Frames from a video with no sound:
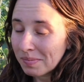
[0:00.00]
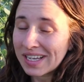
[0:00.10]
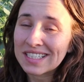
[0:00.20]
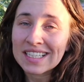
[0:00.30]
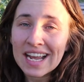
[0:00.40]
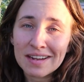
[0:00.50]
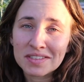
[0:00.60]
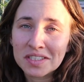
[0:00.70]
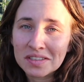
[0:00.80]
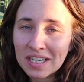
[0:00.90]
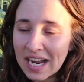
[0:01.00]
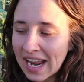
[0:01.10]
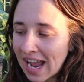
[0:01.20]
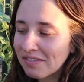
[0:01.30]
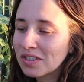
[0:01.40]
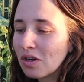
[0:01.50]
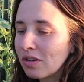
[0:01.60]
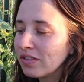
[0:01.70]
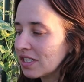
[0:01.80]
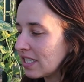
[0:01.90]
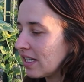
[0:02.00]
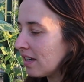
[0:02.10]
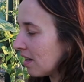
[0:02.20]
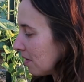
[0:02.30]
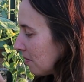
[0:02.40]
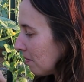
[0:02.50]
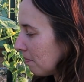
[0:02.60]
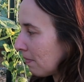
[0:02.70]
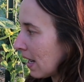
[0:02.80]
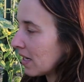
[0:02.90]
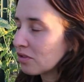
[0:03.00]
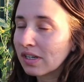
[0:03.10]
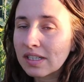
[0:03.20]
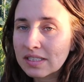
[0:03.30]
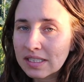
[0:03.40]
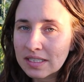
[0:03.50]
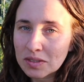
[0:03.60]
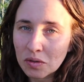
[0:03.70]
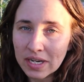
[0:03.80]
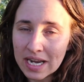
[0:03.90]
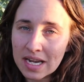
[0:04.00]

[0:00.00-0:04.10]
because I have to. I have to overseed my trellises or